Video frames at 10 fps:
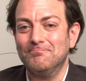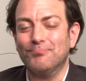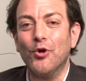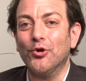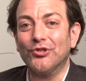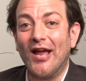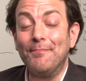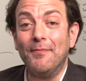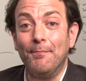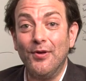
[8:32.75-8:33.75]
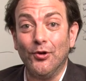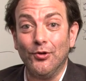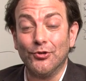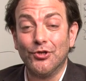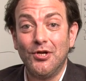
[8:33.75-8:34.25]
prototype and
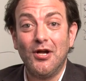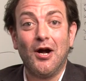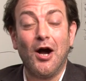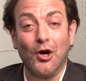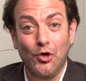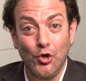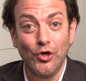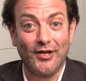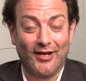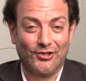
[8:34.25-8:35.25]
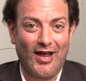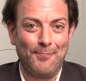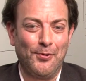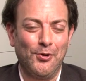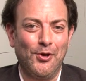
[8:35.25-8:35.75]
build a good
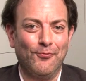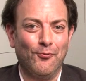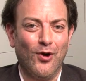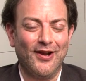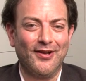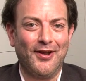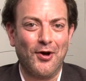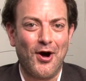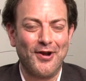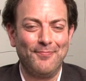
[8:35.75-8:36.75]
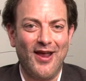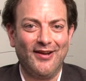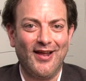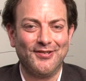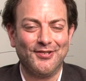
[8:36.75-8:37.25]
example of what an
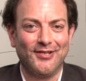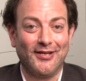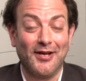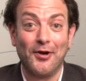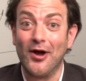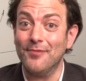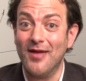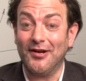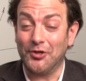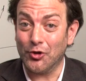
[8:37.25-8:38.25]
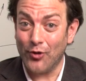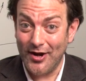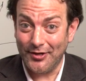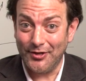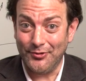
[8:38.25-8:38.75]
automated entity, an automated
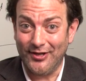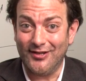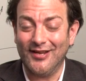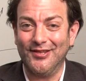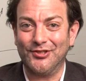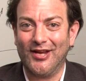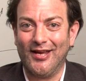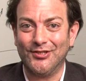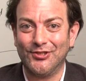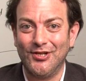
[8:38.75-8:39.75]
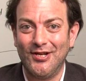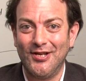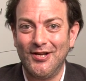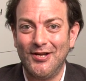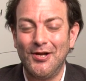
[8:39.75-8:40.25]
credit union in this case,
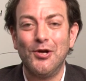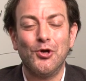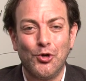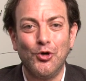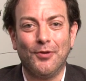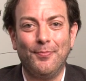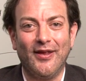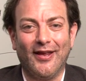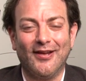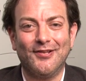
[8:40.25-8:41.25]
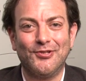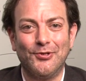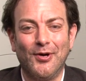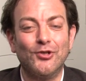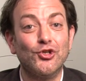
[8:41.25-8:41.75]
could be
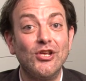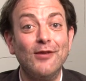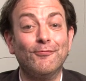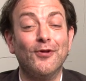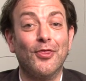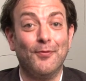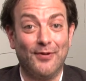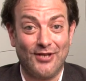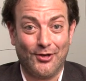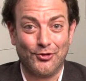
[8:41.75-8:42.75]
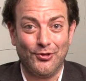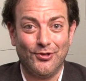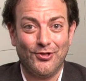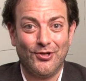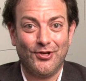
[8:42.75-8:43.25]
to achieve the potential
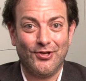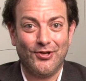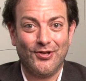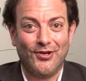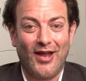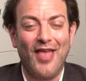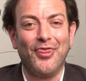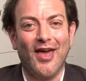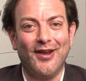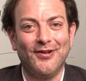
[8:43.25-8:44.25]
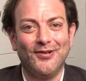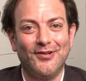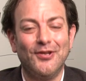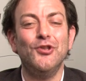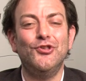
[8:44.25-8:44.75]
and then
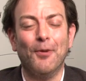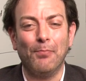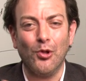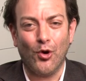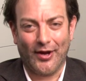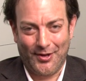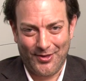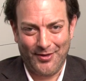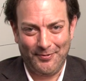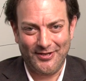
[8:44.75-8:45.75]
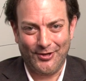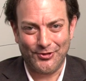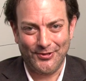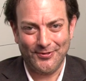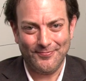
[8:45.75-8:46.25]
deploy the
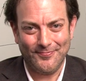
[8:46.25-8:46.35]
potential.